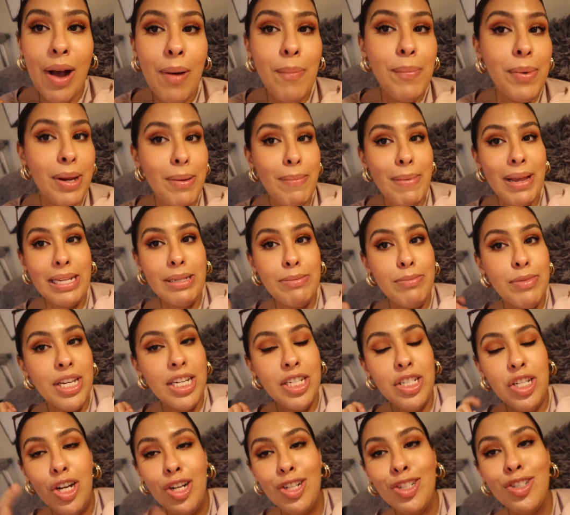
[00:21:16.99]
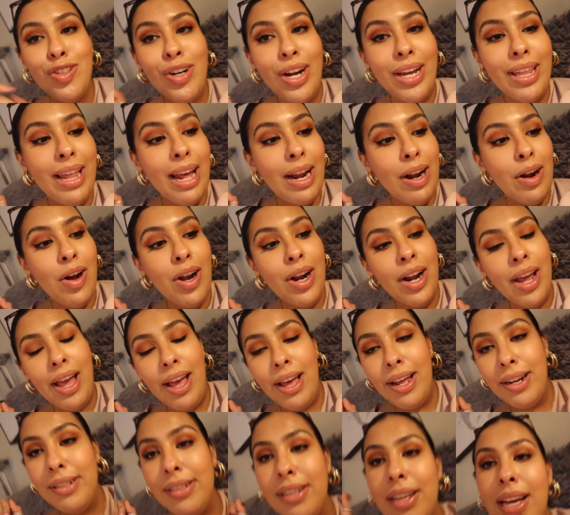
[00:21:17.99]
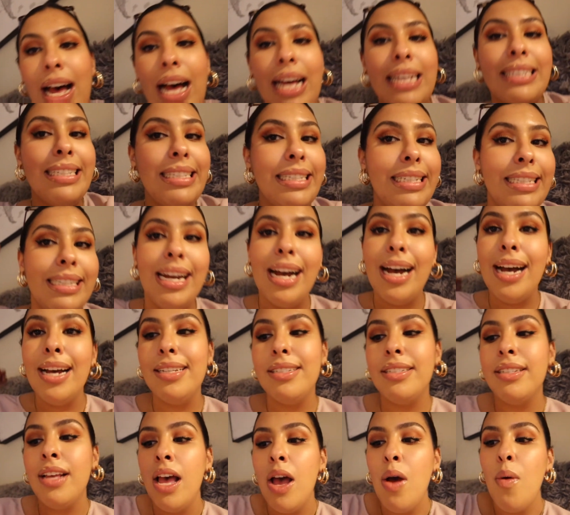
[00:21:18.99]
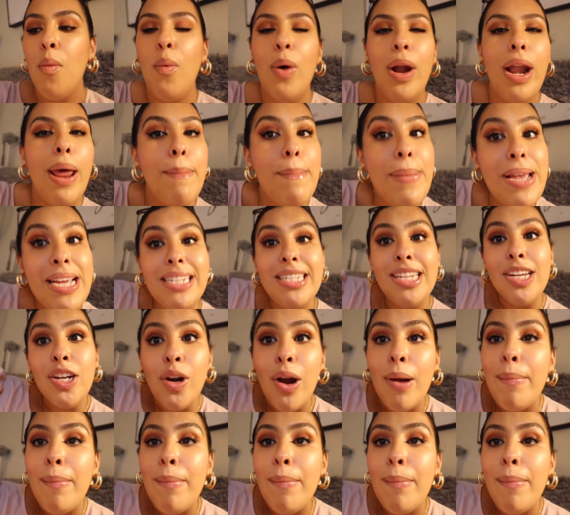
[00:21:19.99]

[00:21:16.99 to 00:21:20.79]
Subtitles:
I'm gonna make some TikToks, try that on, and I'll see you guys when I make dinner.